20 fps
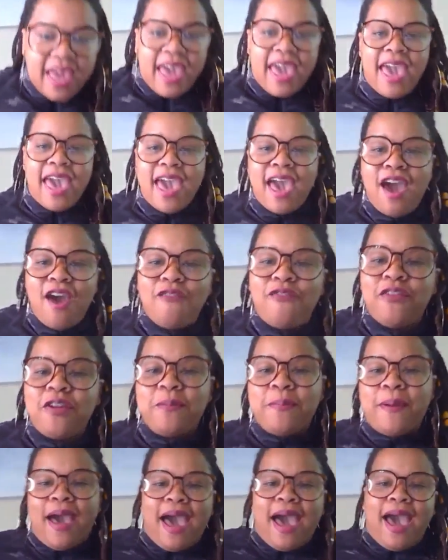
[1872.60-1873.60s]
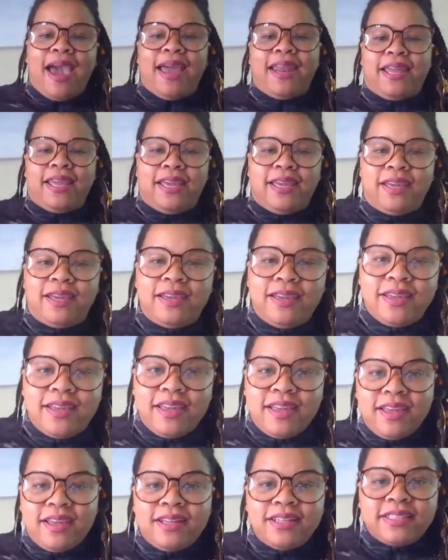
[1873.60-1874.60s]
Everybody
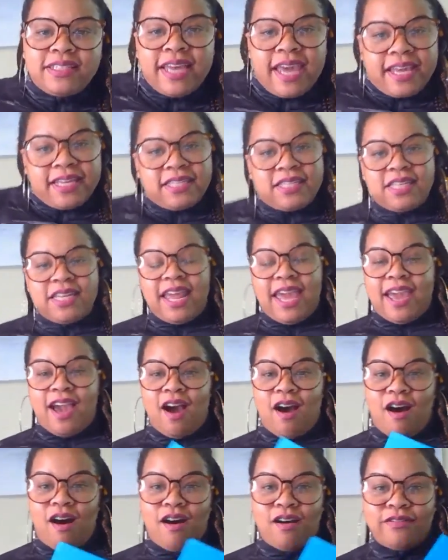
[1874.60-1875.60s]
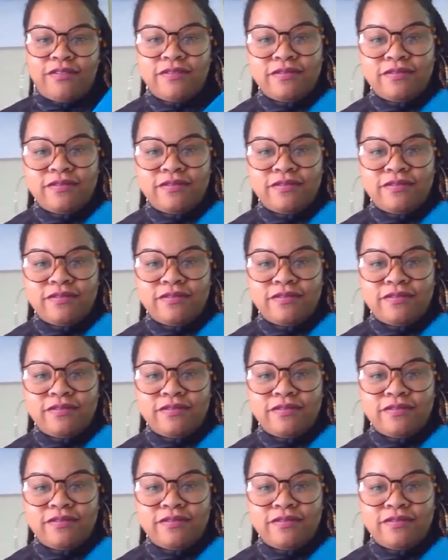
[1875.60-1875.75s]
takes the day off.